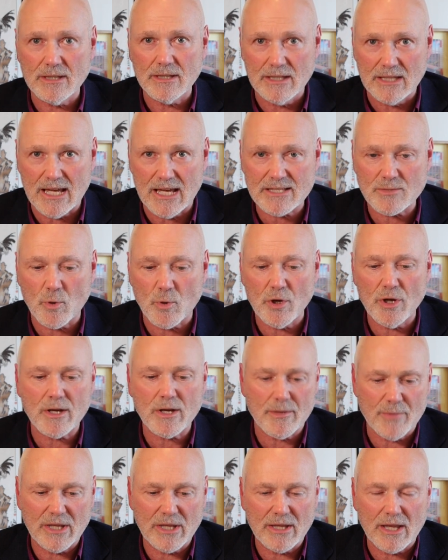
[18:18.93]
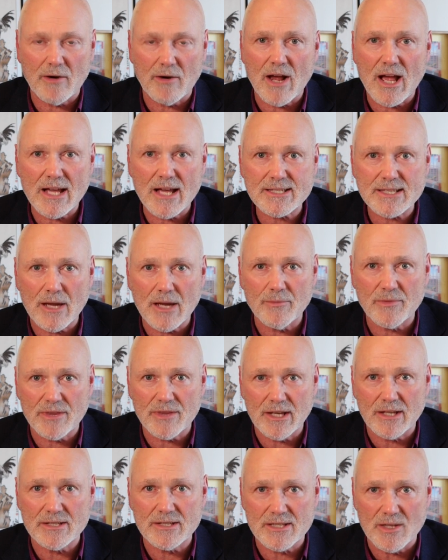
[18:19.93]
guesswork, I mean, there are some
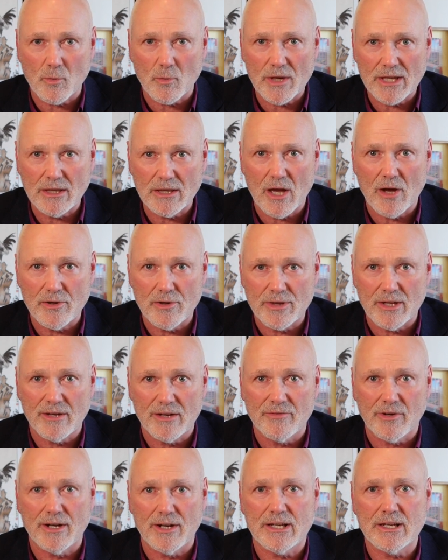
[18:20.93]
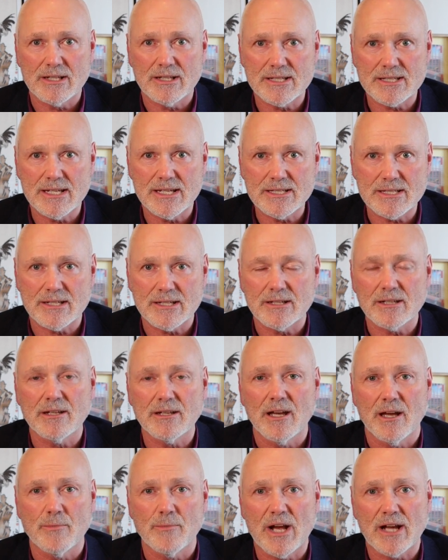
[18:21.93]
things that we know that are very consistent
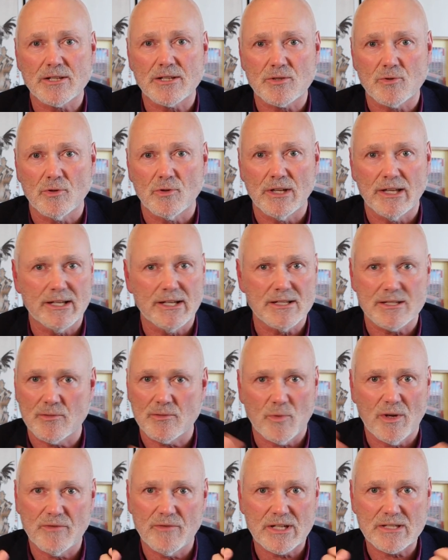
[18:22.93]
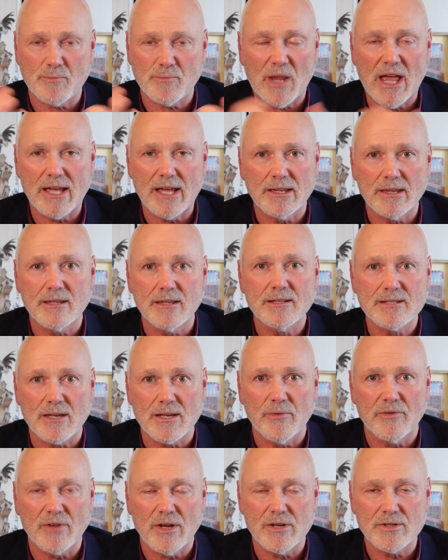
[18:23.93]
amongst good leaders, and we've explained
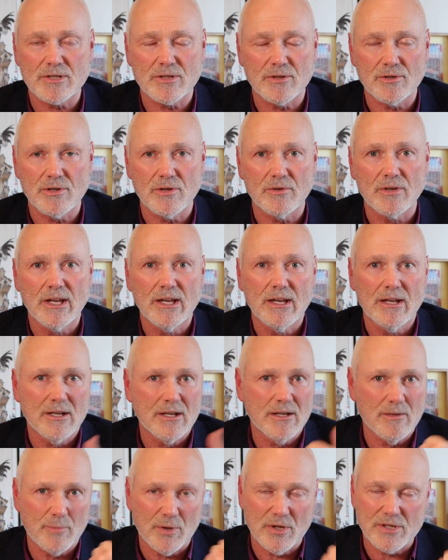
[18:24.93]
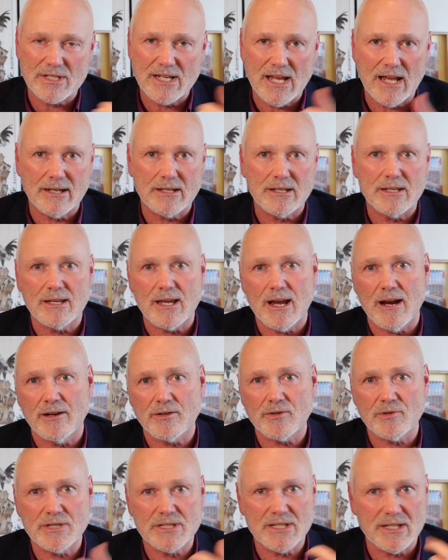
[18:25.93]
some of those to you. Personality
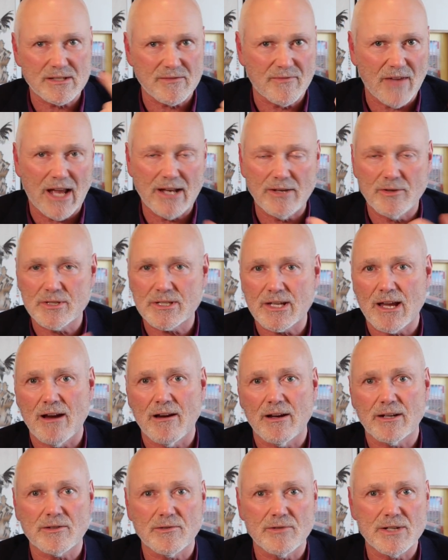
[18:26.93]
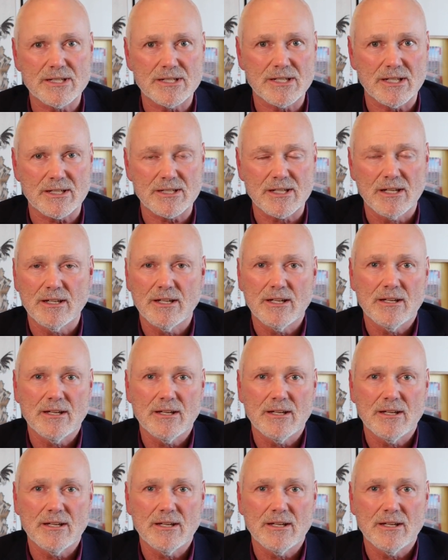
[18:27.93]
characteristics, values characteristics,